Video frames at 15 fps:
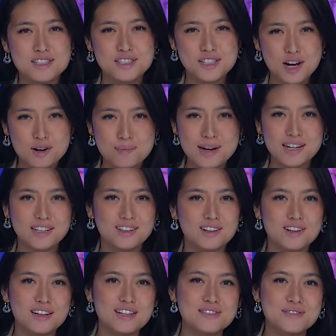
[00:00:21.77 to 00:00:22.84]
So many
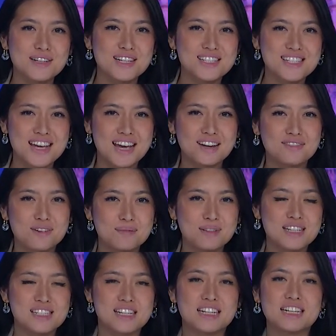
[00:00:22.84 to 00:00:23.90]
learnings we can take from
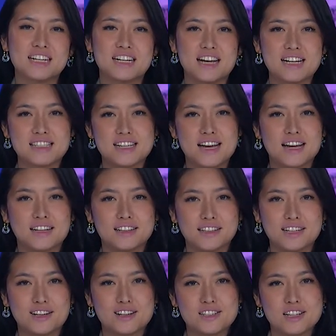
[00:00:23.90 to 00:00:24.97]
these Indian EdTech
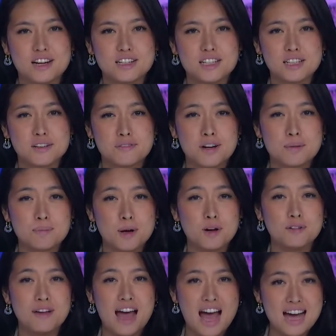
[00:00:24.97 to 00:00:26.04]
leaders on delivering
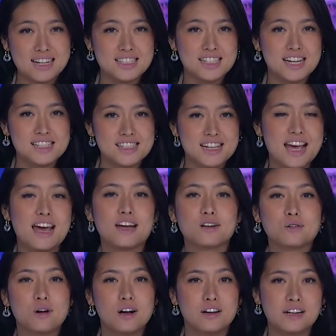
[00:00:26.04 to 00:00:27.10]
both access
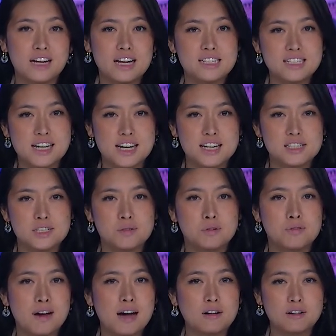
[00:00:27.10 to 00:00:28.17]
and quality education
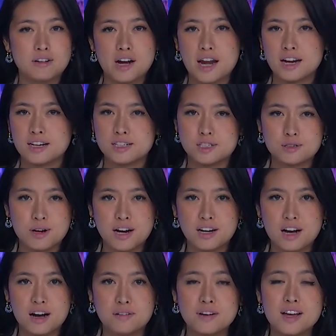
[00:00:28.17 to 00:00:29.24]
without creating a trade
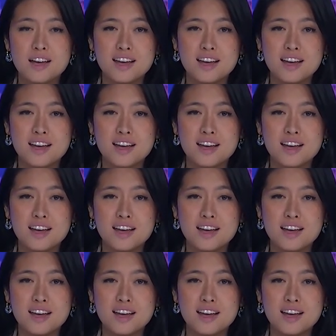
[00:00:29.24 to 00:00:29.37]
off